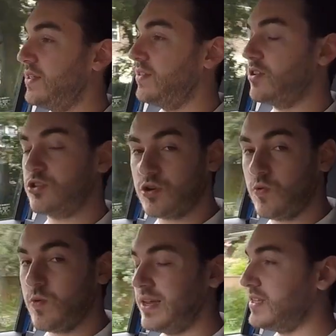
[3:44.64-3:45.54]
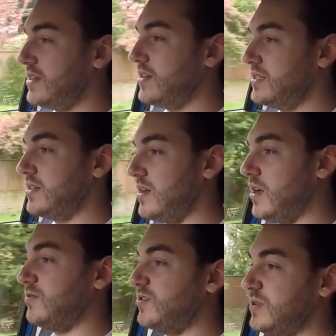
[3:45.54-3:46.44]
and the control weights are nice and
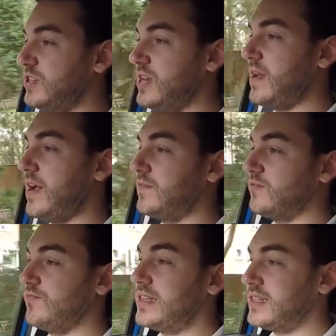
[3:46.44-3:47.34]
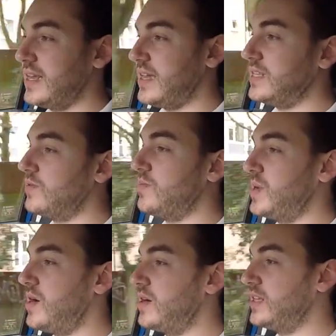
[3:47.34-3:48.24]
light, which means you never have to wrestle it into a
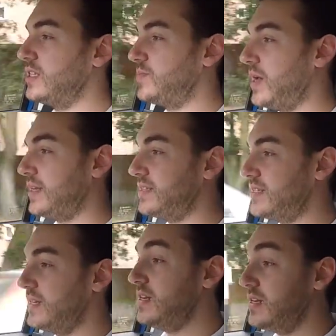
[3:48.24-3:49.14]
parking space.